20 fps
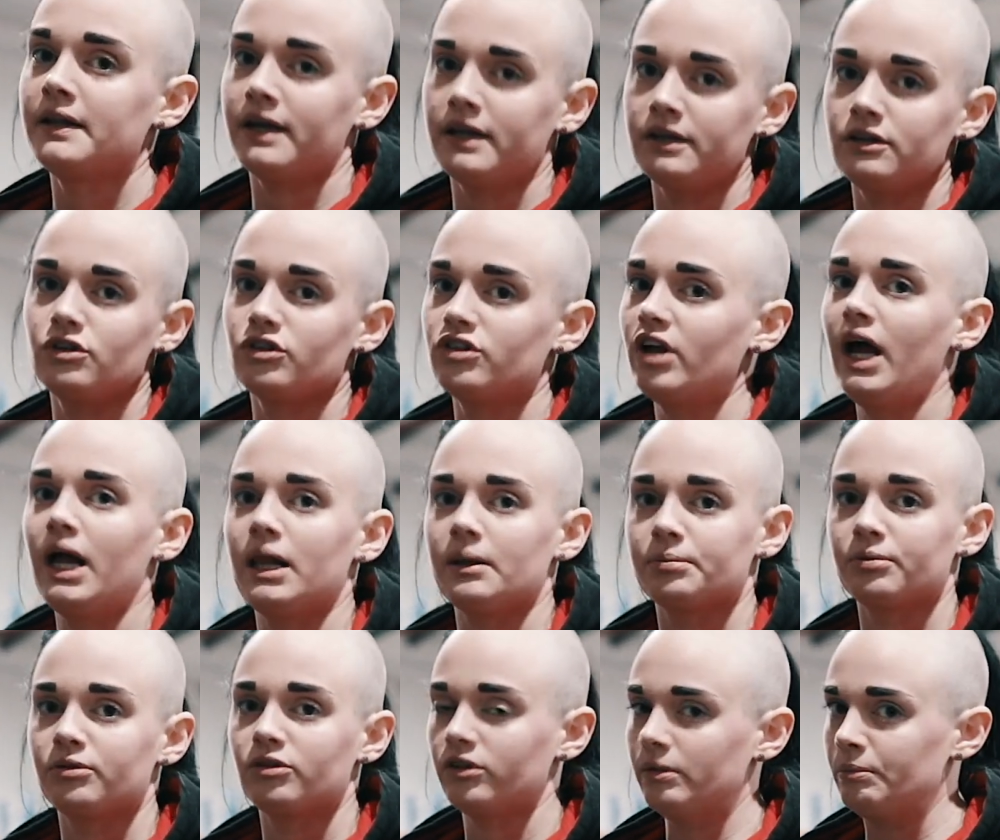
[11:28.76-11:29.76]
that just
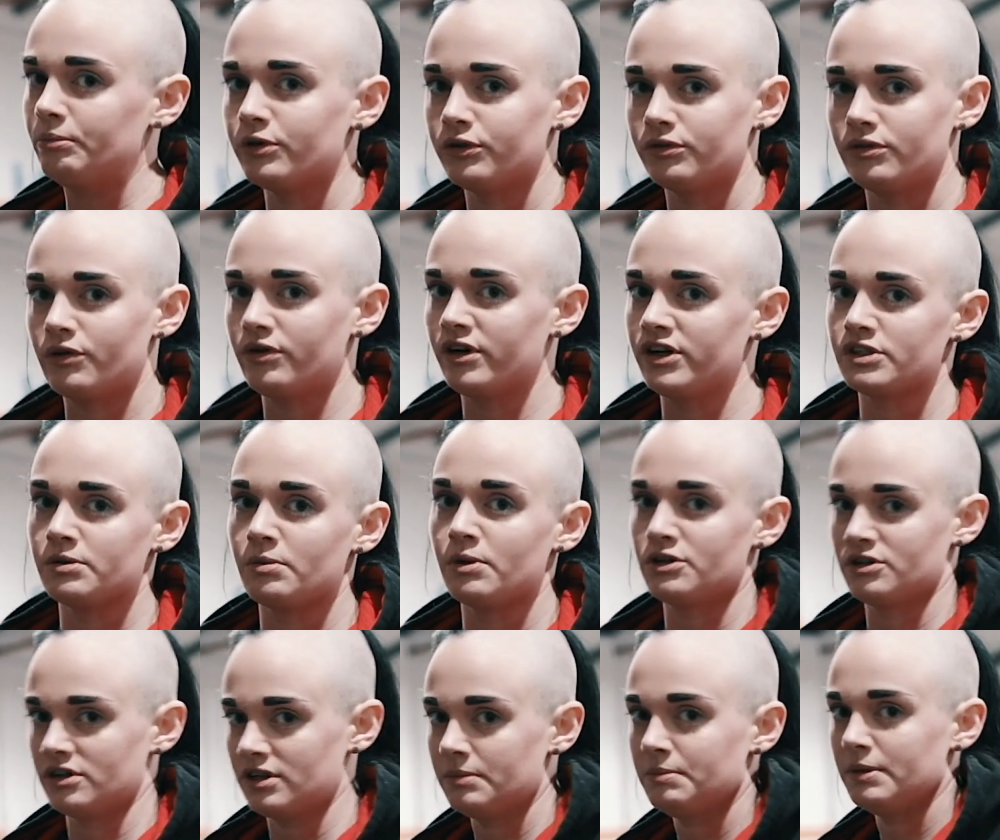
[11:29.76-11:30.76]
helps improve the range of
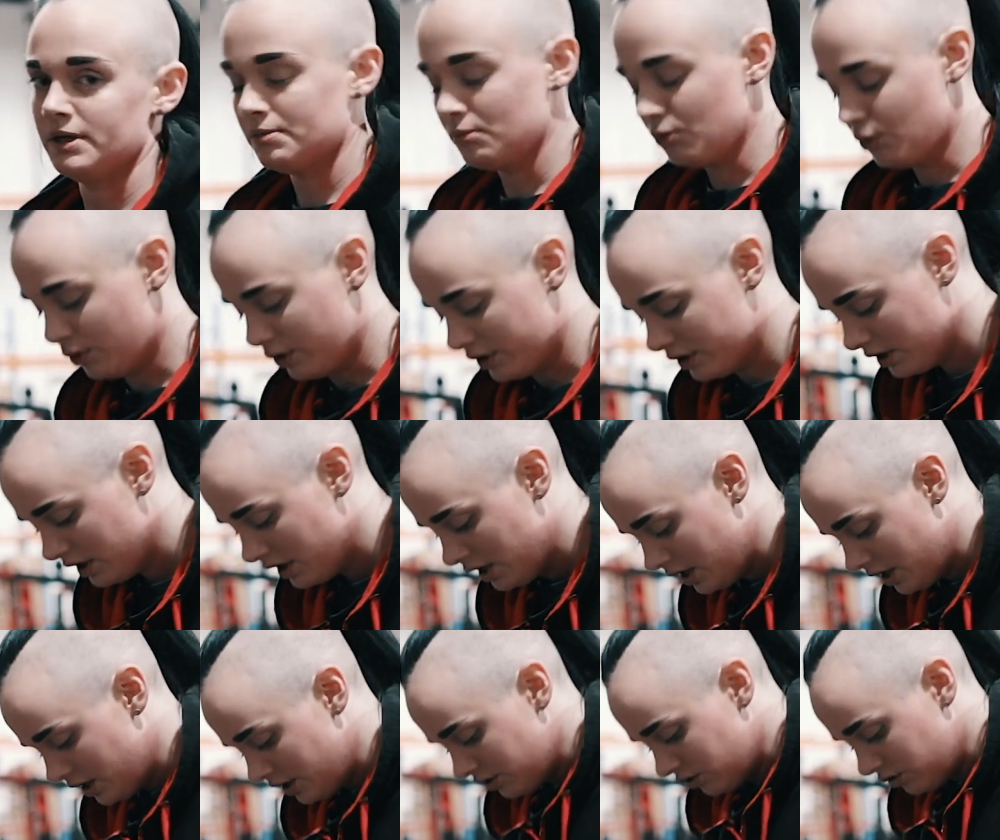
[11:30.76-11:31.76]
motion a bit more.
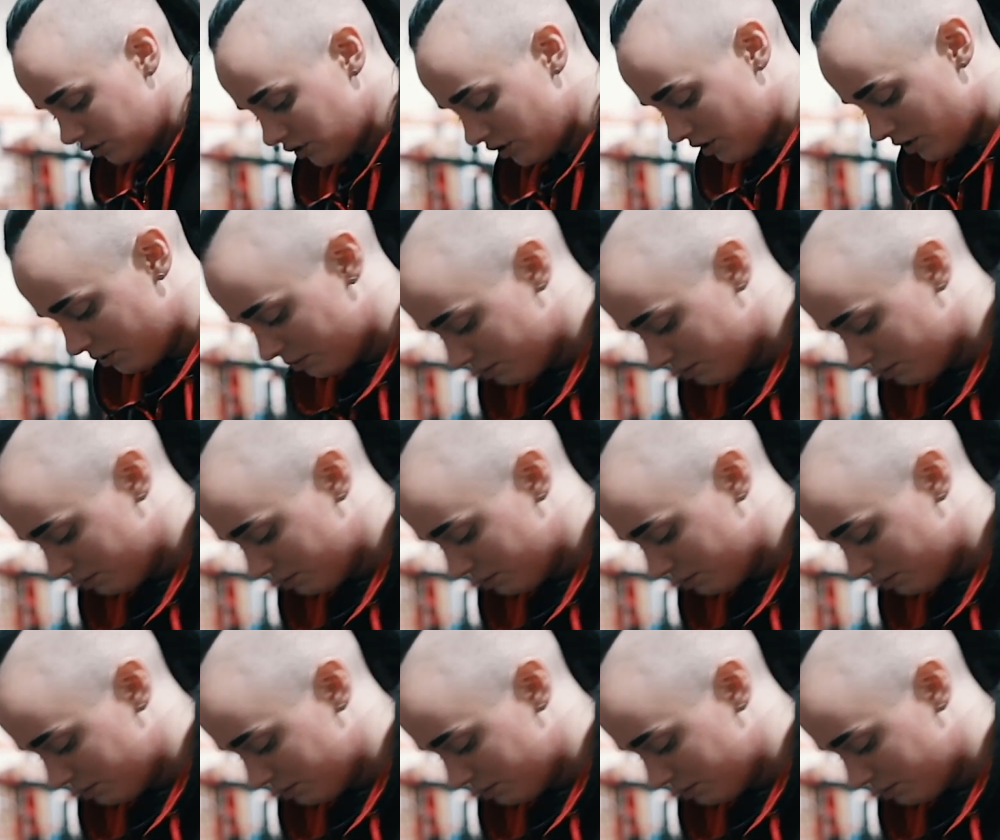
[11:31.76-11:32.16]
So